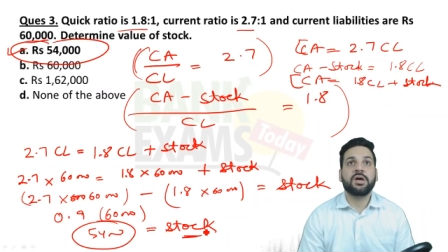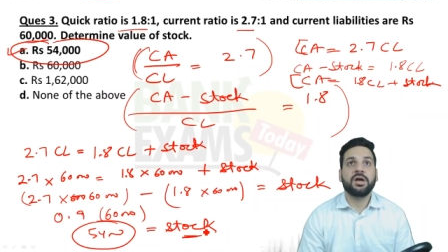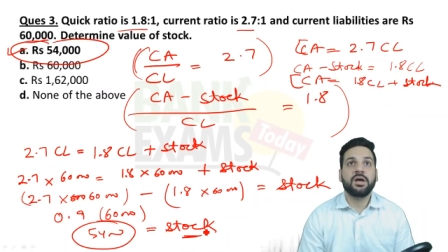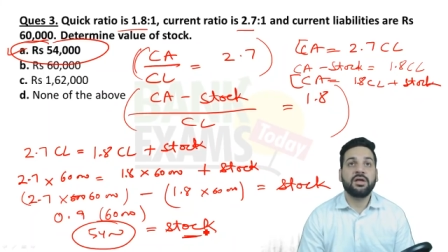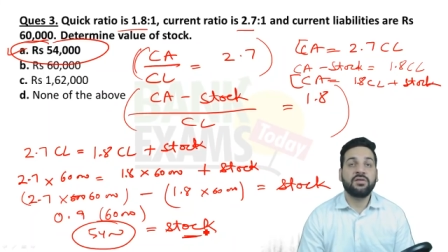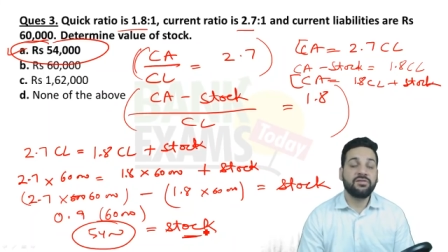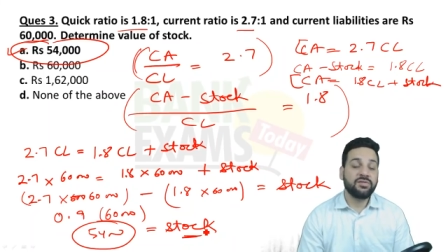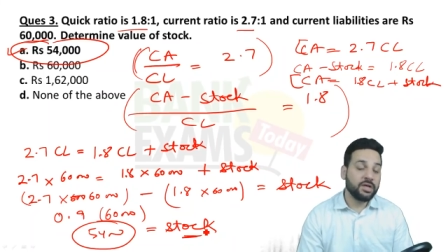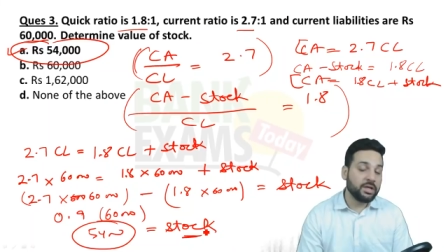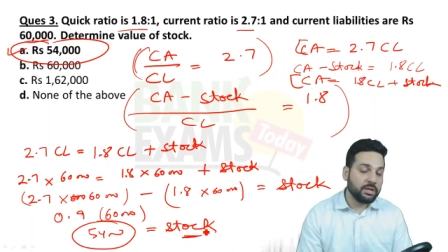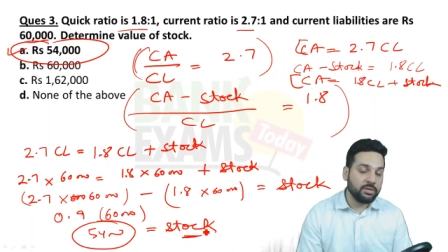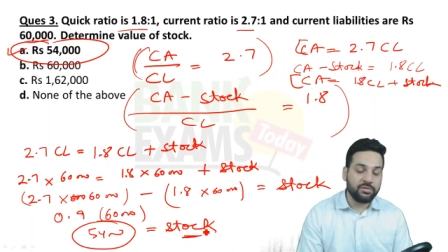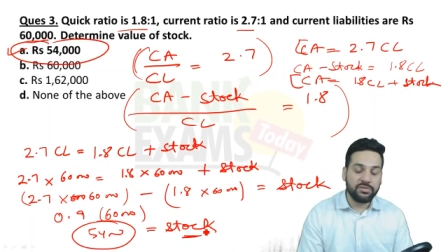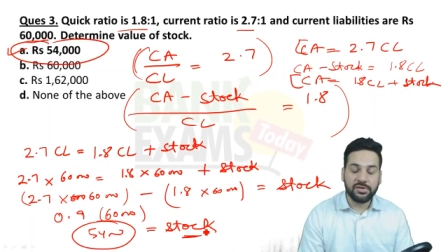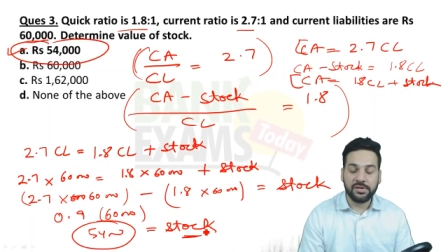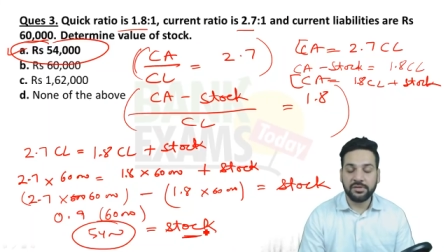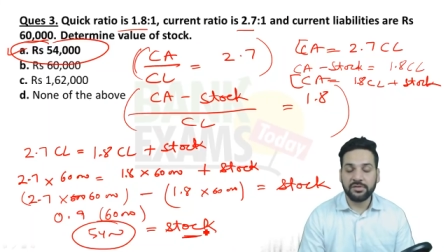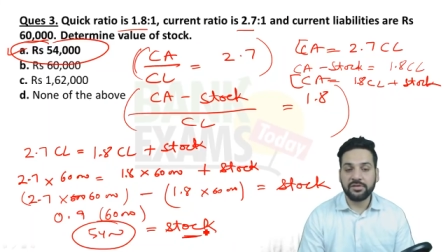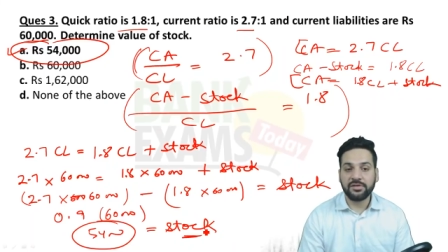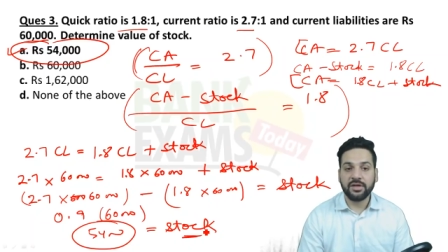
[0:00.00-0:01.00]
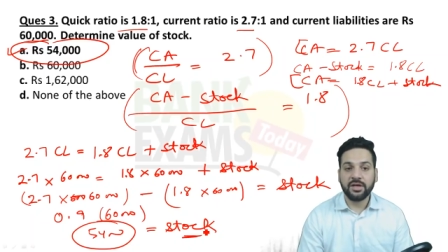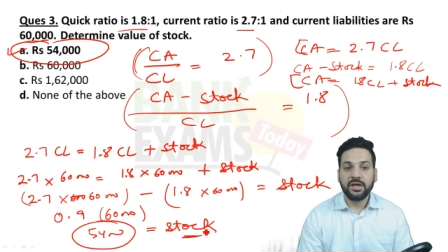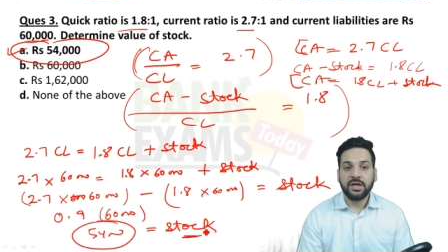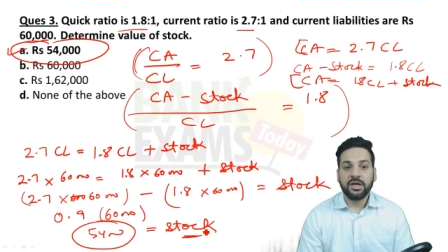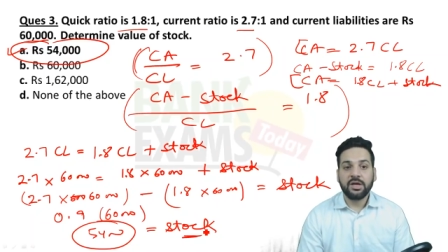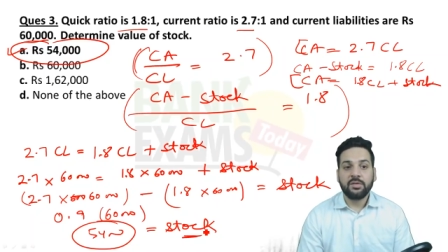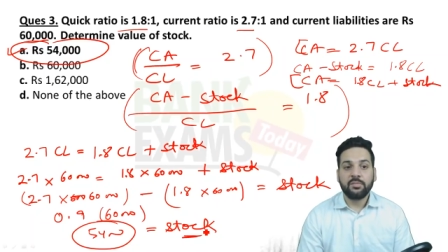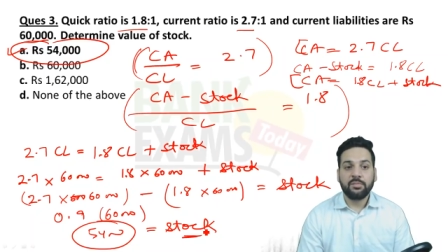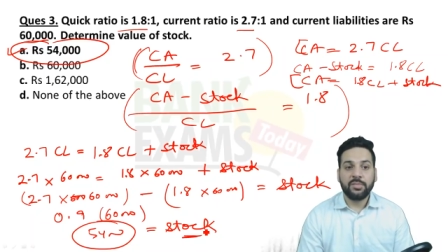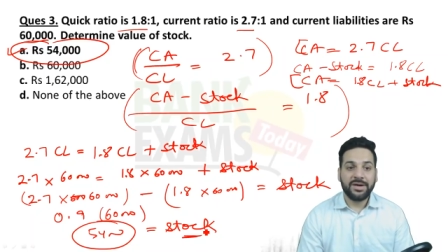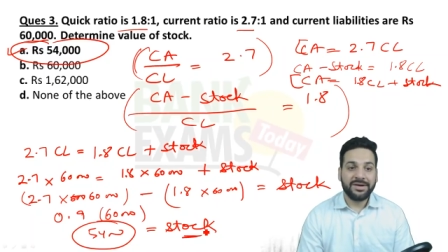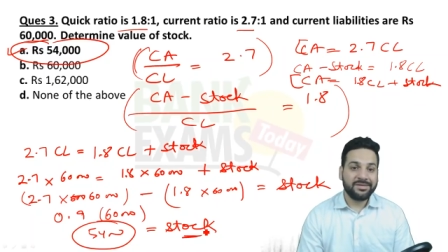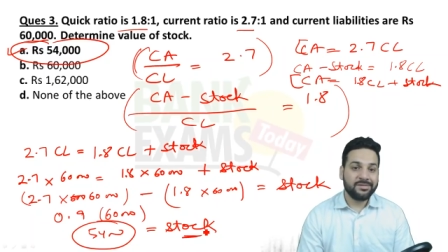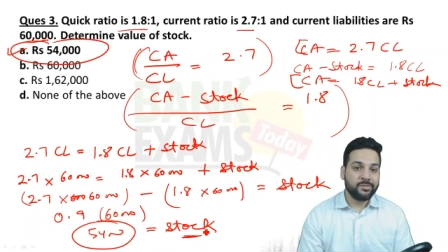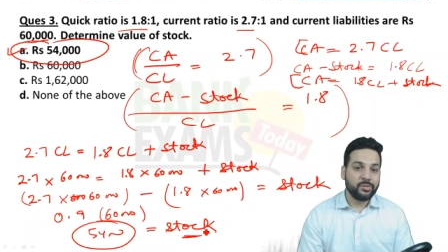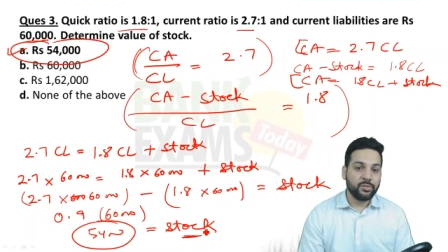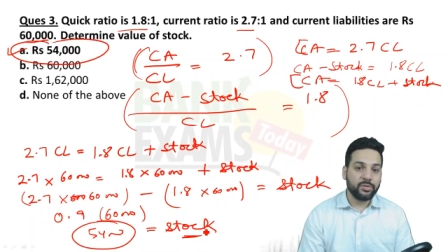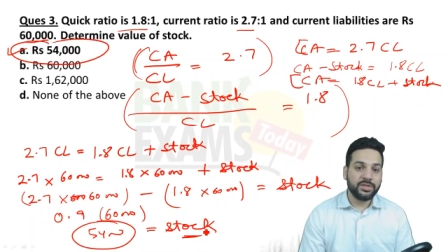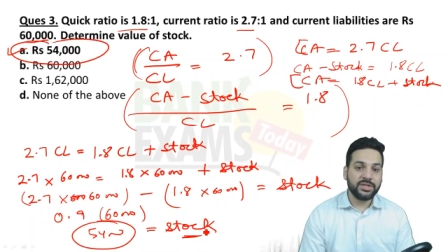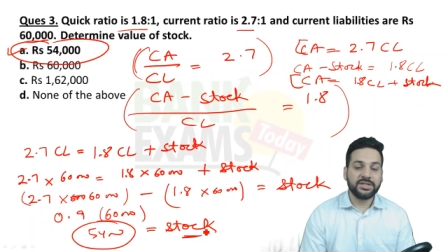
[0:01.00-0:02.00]
institutions but
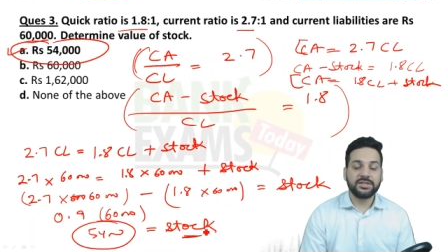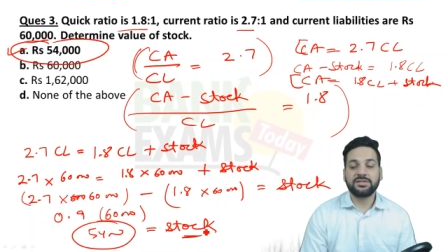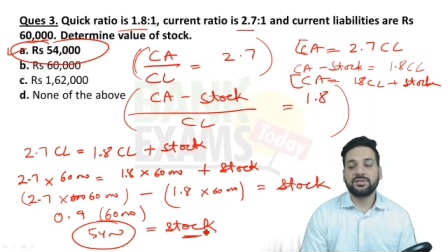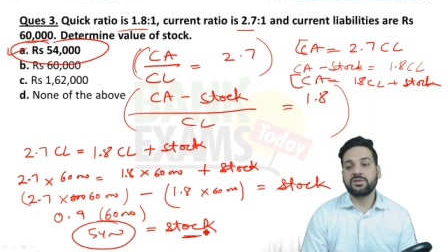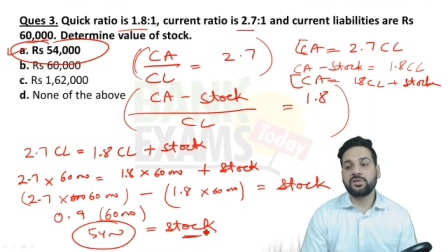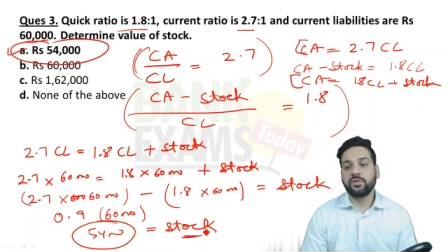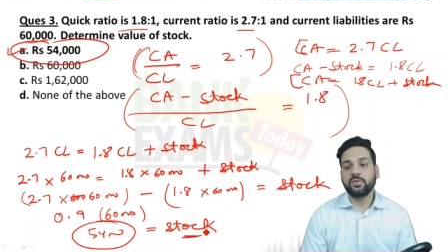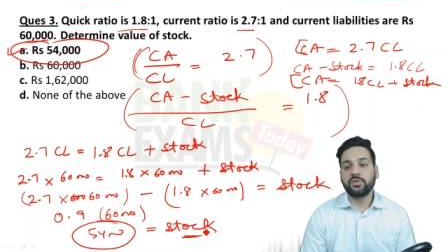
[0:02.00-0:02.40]
students